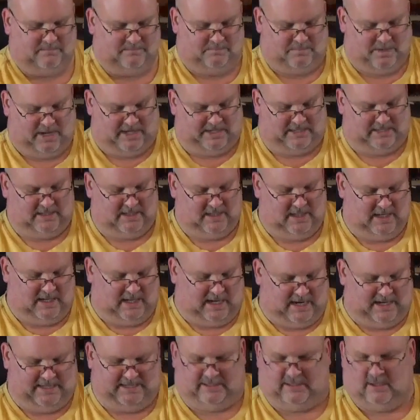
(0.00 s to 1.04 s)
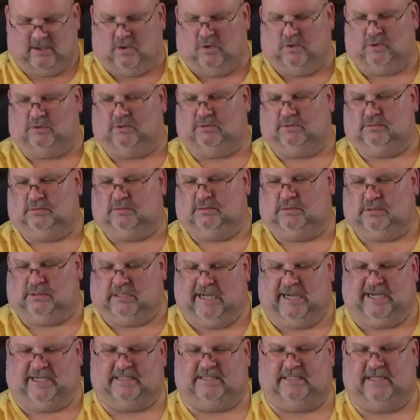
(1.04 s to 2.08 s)
But I don't
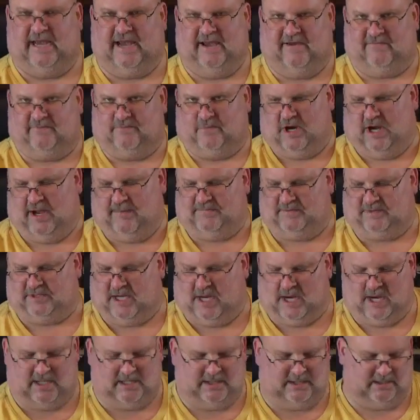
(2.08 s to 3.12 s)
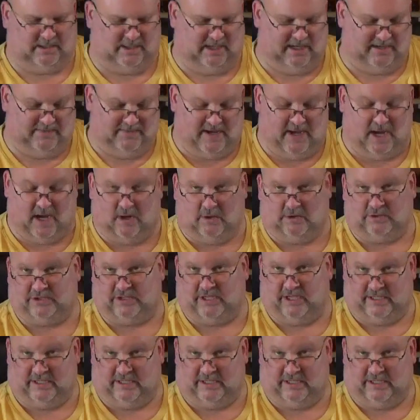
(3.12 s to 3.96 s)
like to have props on in the house